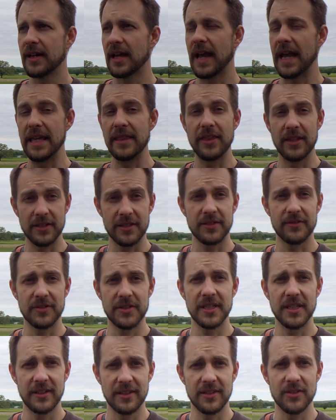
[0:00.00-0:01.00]
Atheists have
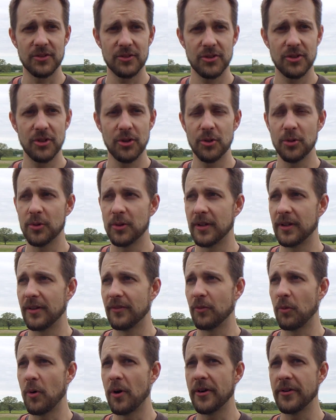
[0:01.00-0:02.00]
seen this too and
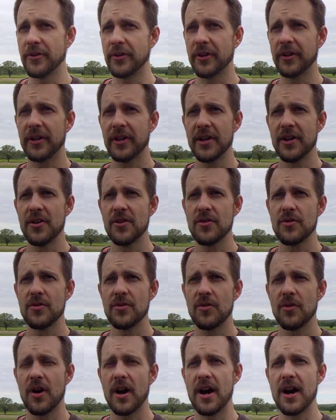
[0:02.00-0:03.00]
have wondered
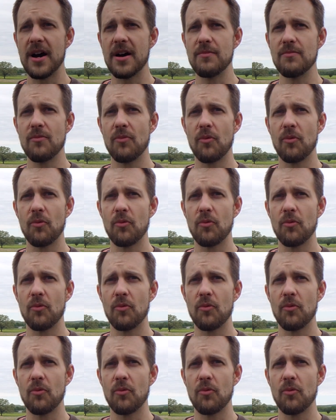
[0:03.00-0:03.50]
um,